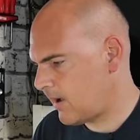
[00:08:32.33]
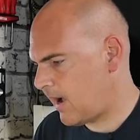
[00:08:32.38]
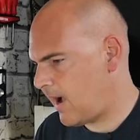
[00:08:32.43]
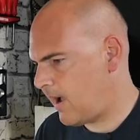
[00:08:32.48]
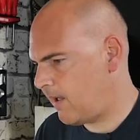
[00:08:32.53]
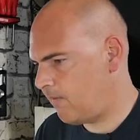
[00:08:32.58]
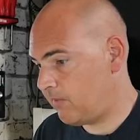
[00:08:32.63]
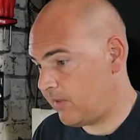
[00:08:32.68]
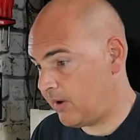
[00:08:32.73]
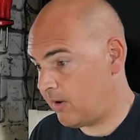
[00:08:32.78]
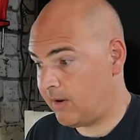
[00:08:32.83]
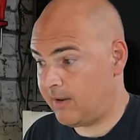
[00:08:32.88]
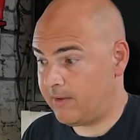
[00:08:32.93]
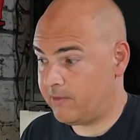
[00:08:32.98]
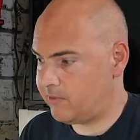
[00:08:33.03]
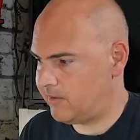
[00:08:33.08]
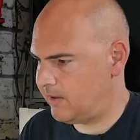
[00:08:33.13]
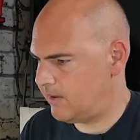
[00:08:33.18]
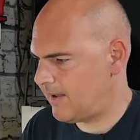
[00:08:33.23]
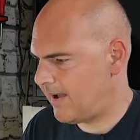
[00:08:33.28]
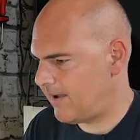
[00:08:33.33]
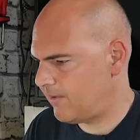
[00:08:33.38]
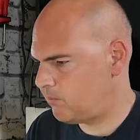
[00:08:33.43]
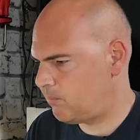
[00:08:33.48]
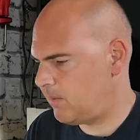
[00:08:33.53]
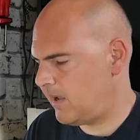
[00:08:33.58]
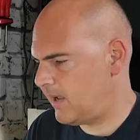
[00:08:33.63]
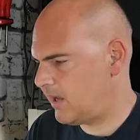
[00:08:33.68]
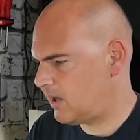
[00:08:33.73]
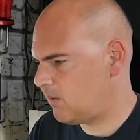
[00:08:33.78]
and they're listed as
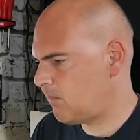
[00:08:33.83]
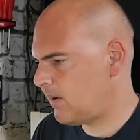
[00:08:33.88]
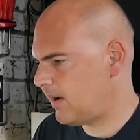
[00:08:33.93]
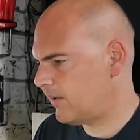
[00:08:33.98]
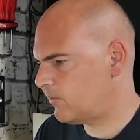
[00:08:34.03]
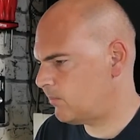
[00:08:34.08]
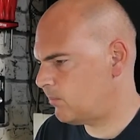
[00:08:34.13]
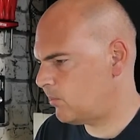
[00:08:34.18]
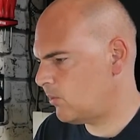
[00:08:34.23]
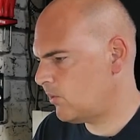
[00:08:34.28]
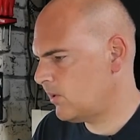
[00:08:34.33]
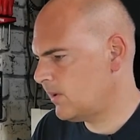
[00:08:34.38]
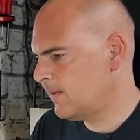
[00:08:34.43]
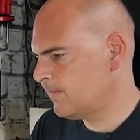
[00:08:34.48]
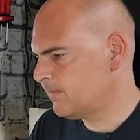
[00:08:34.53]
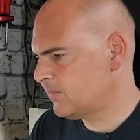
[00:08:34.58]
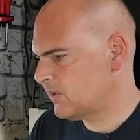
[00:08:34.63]
being compatible.